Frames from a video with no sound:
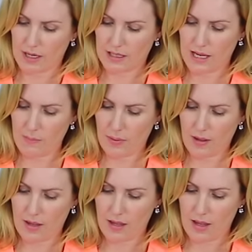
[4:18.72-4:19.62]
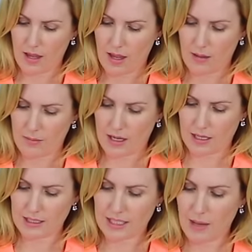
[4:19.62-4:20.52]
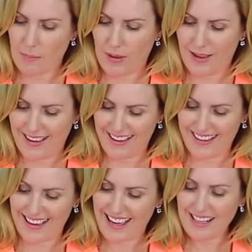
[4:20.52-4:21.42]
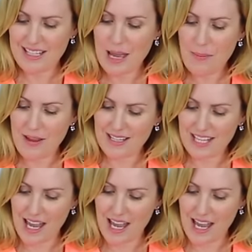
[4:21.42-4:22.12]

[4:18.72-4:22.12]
I'm gonna dip, I'm gonna tip, a dip and